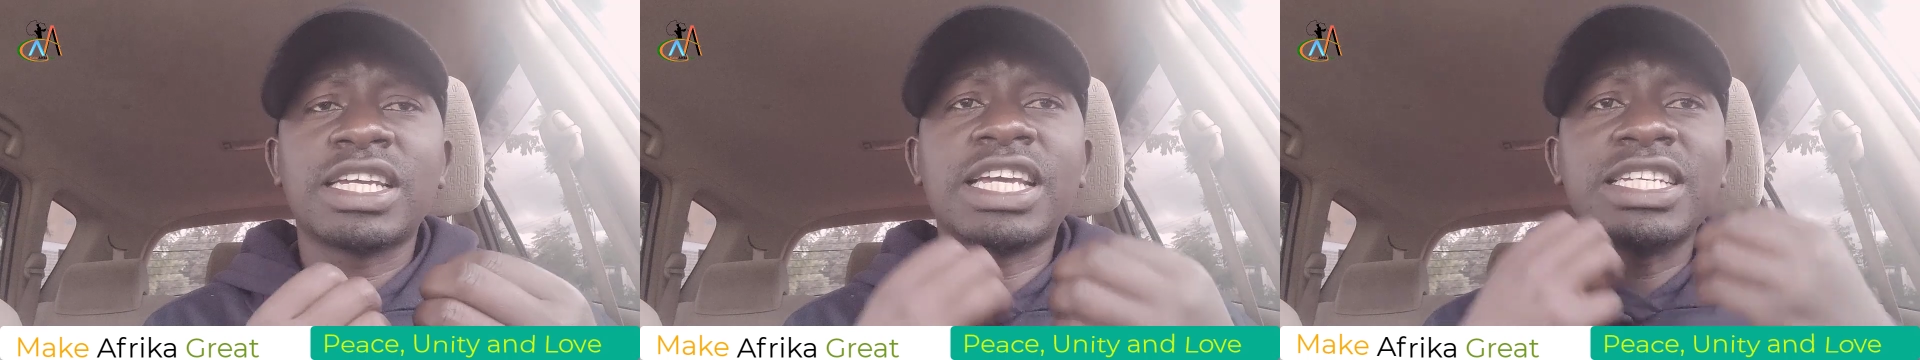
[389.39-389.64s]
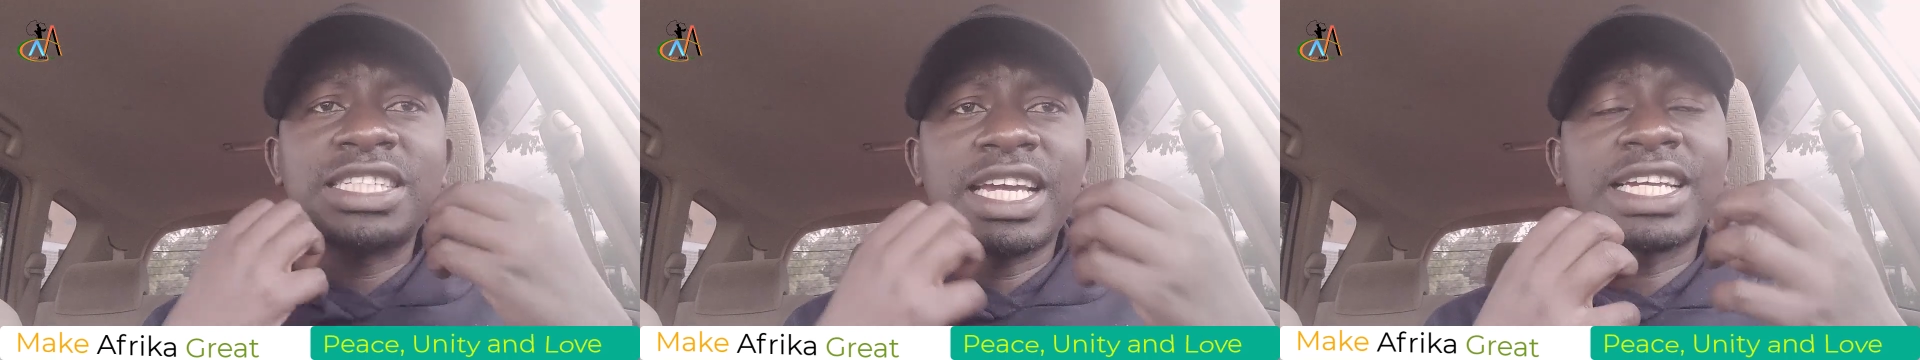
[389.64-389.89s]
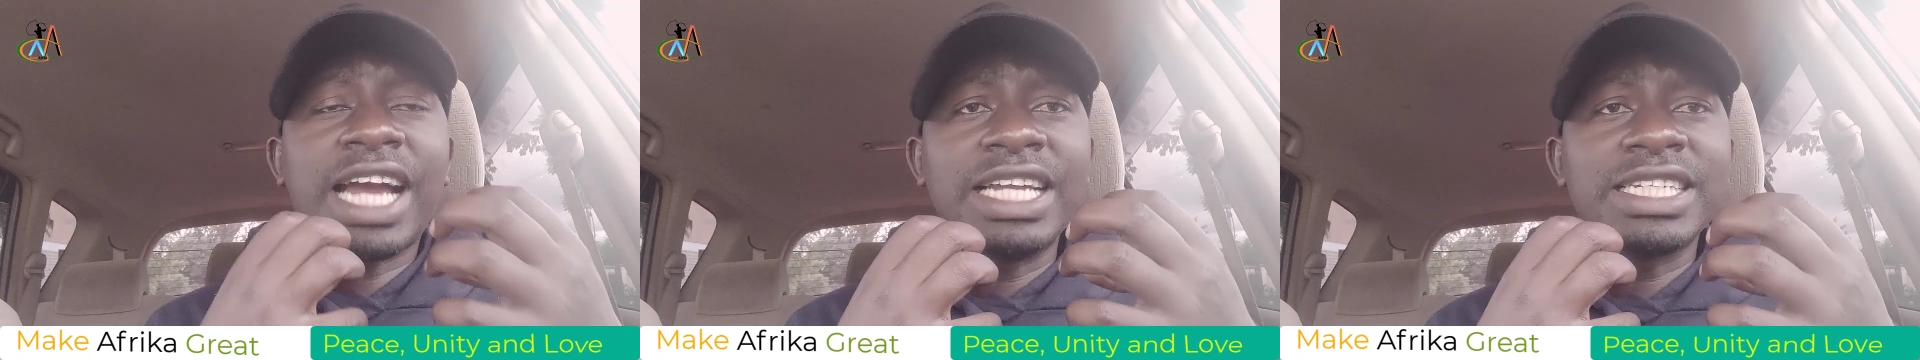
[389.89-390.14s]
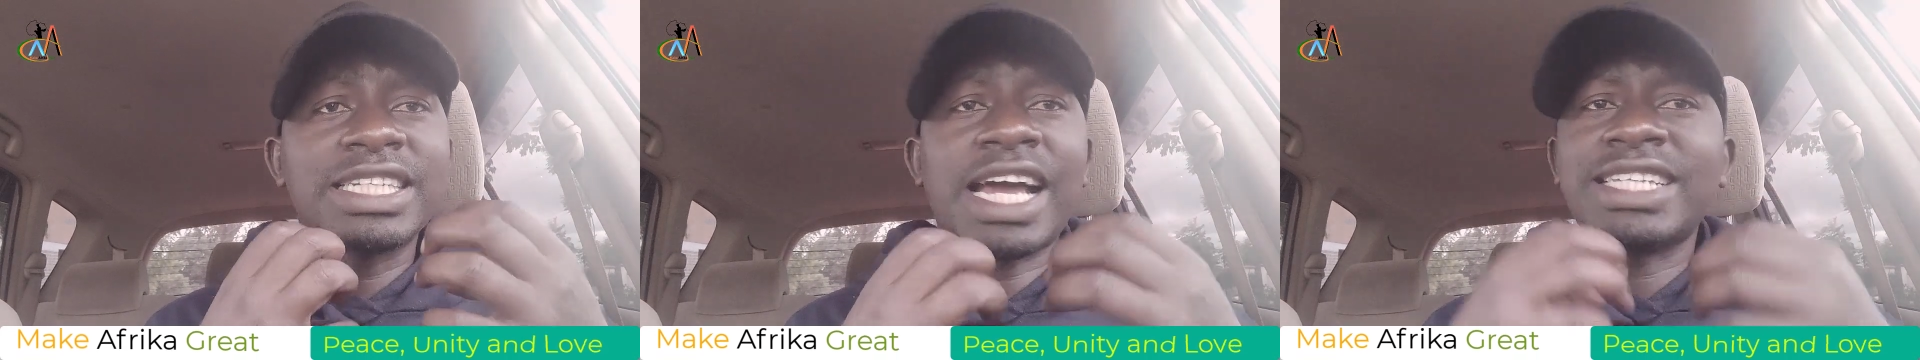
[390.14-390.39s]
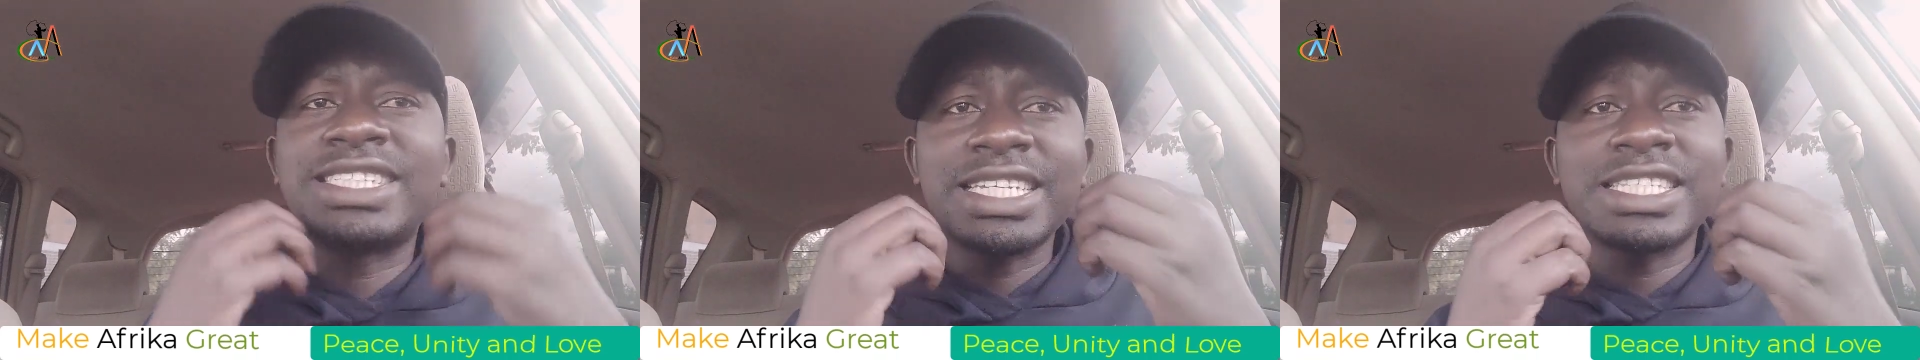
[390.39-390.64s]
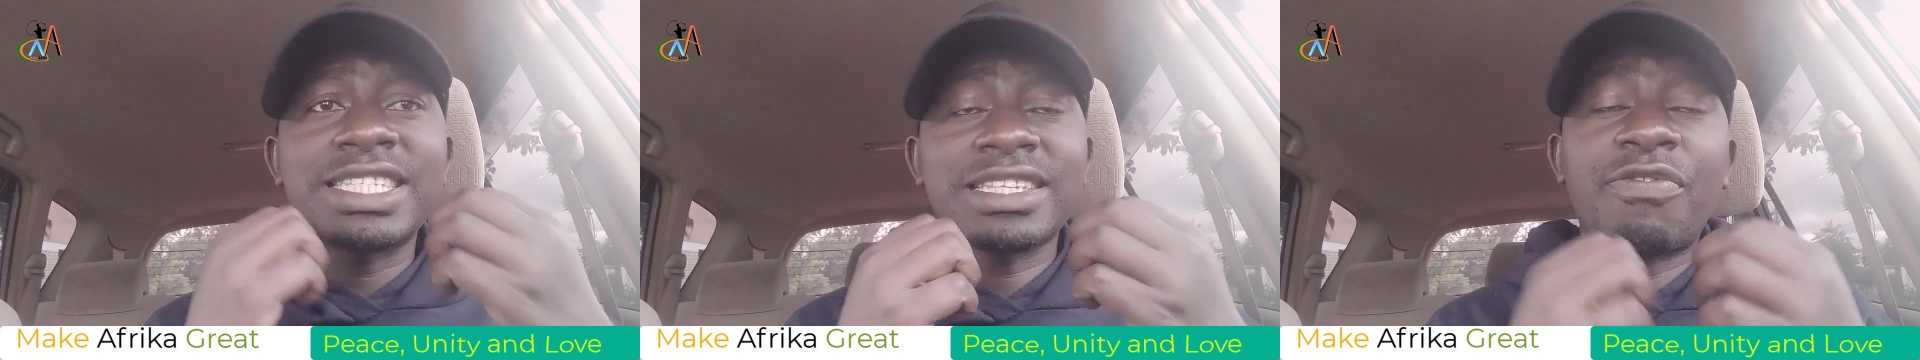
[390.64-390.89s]
Asian countries are
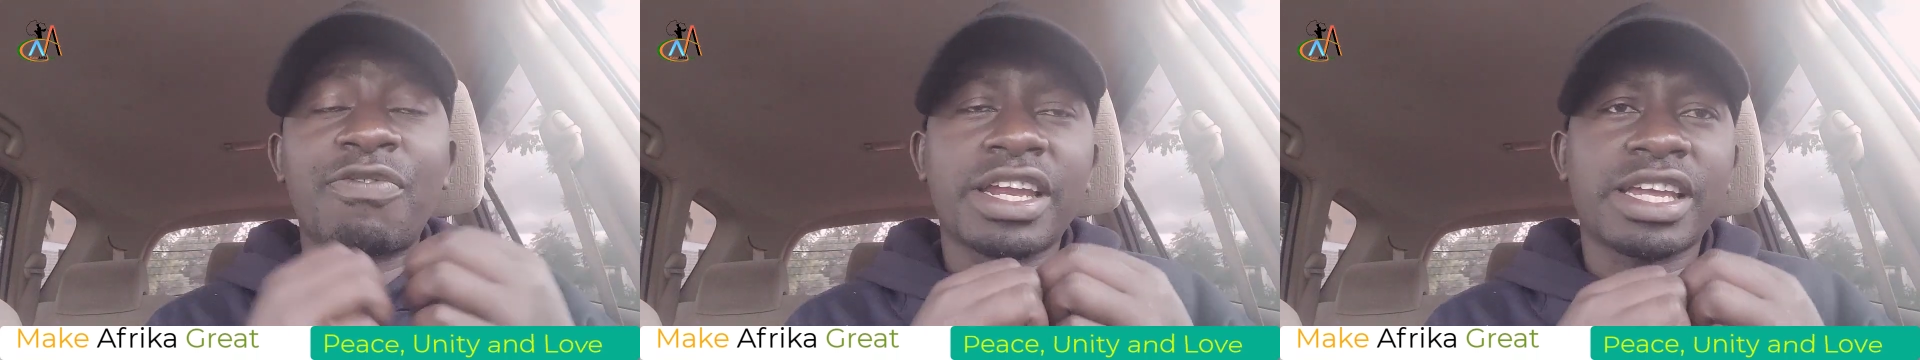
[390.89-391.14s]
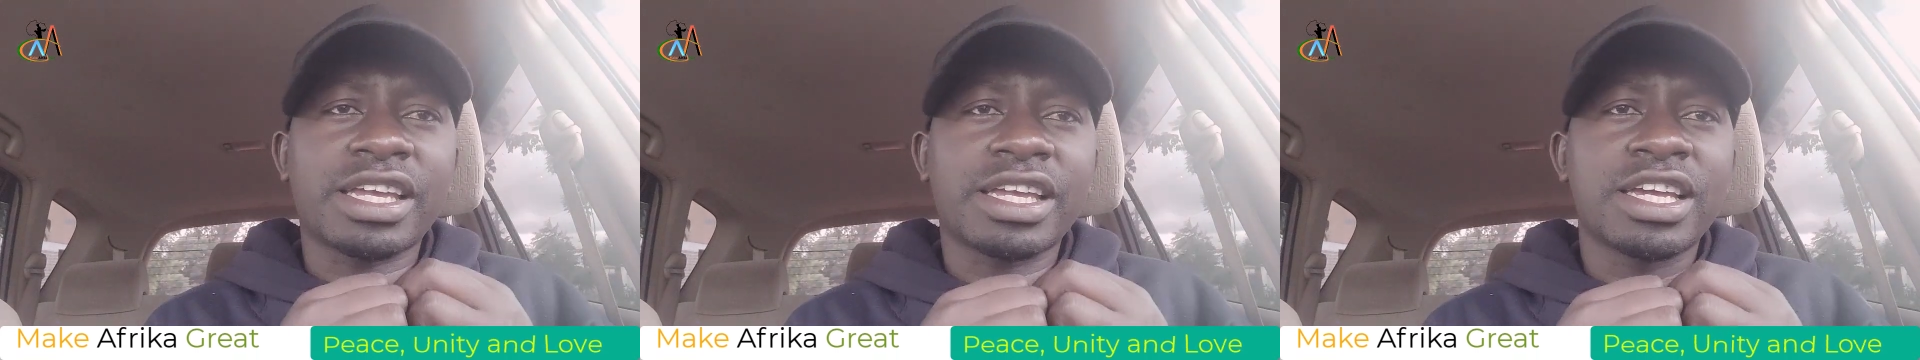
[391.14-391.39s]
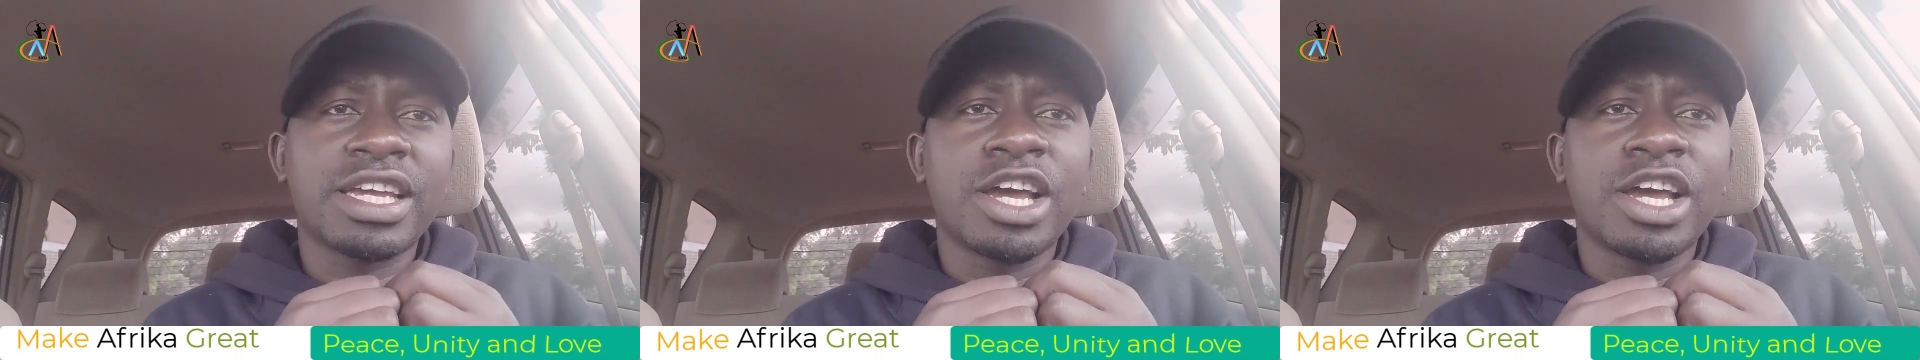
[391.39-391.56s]
just suffering.